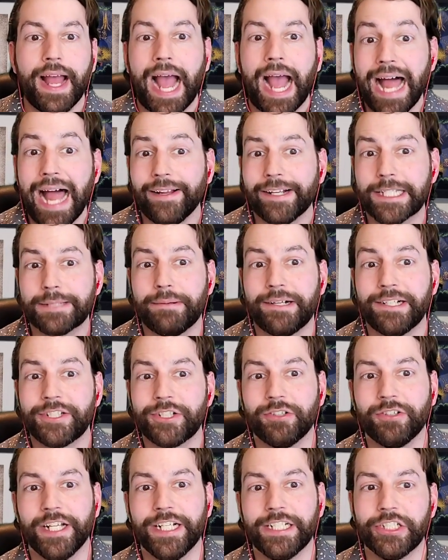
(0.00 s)

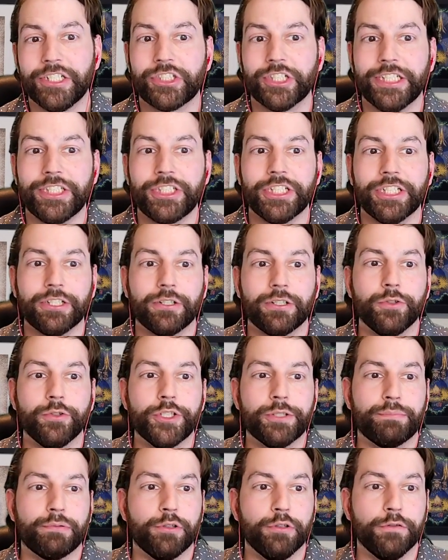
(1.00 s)
ALEC-sponsored legislation
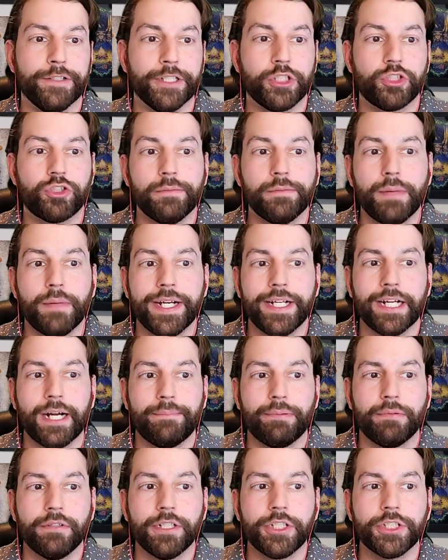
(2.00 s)
includes approving strip mining
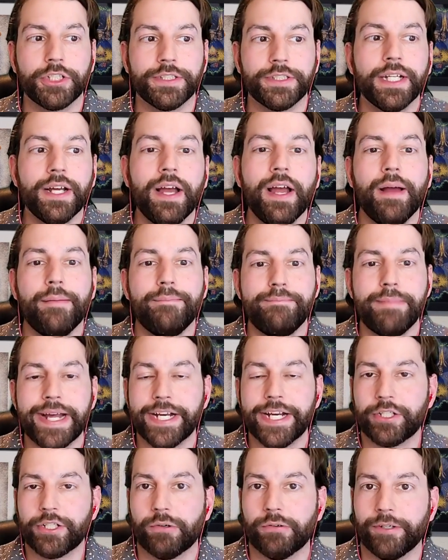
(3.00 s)
operations,
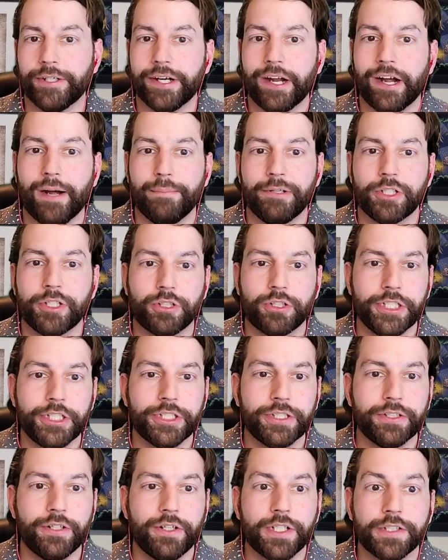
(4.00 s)
mandatory
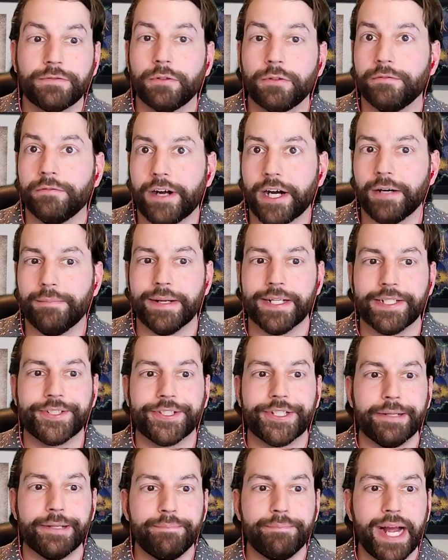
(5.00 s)
arbitration laws for environmental
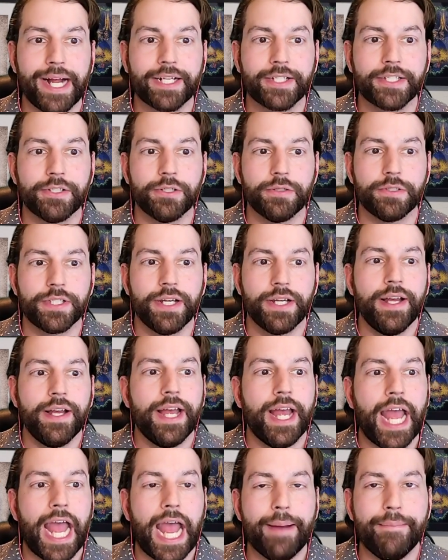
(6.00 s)
impact suits,
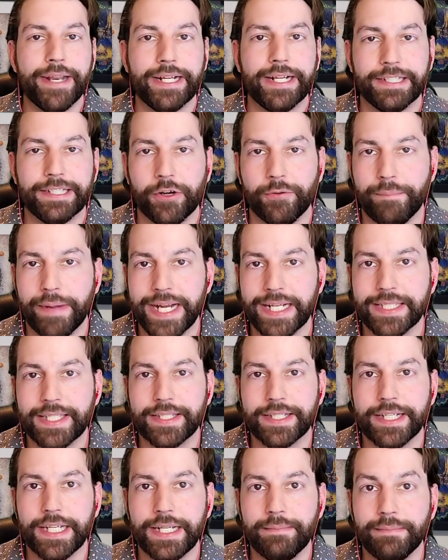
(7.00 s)
eminent domain
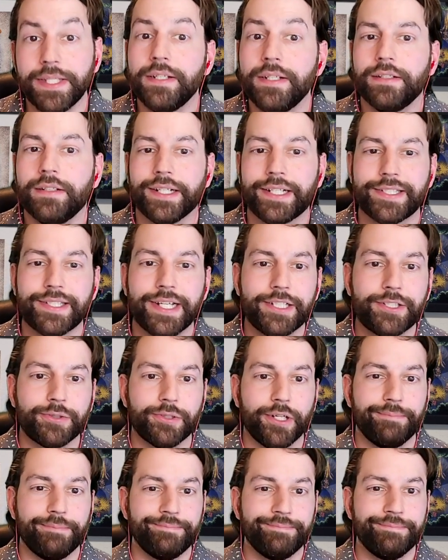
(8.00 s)
schemes, etc.